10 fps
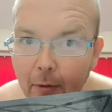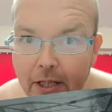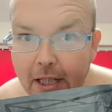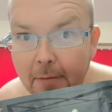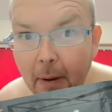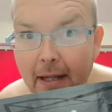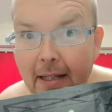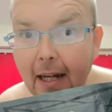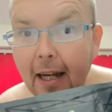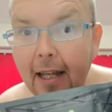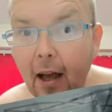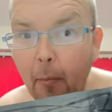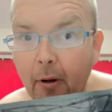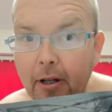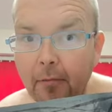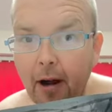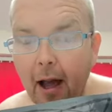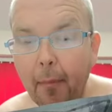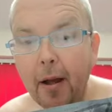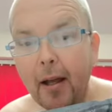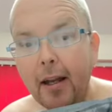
which is basically a body wrap.